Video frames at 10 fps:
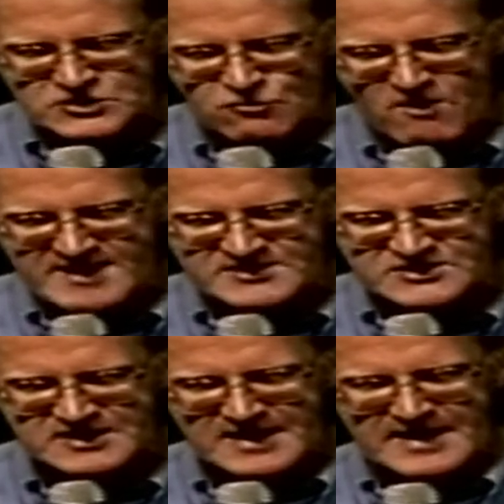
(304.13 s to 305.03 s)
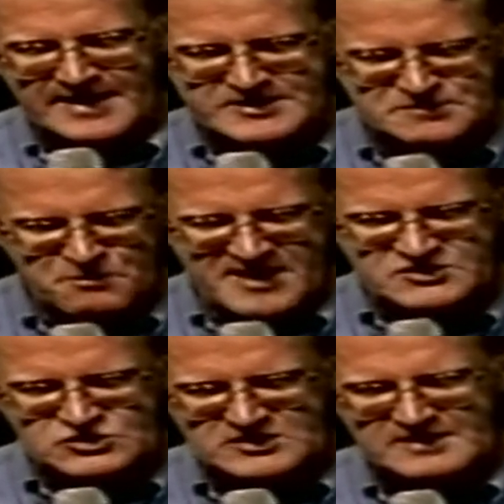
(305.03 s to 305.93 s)
grace
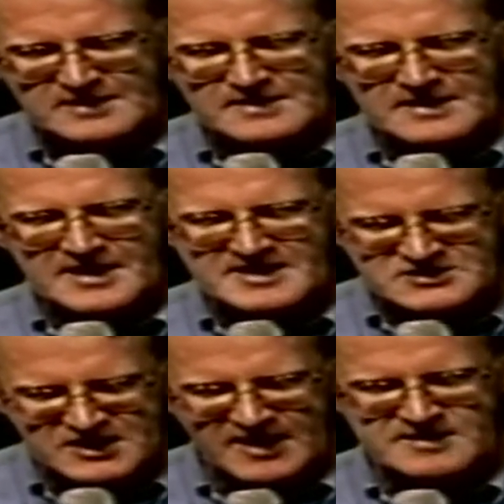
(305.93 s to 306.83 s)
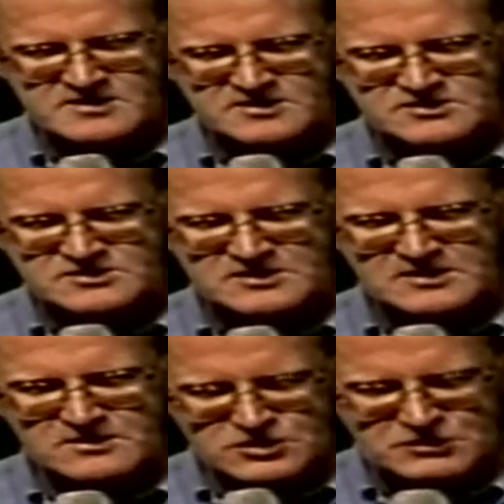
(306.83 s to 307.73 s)
expressed in his kindness
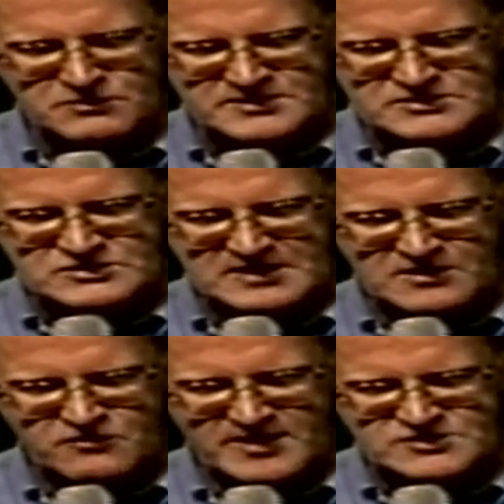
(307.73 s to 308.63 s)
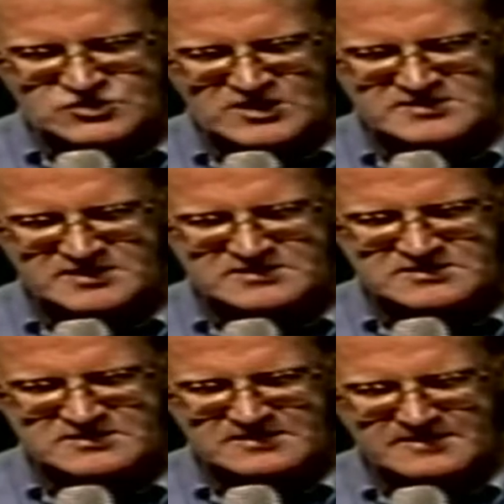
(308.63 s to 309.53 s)
to us in Christ
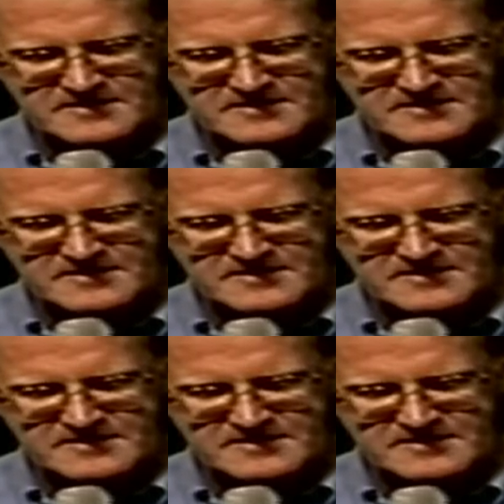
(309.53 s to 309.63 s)
Jesus.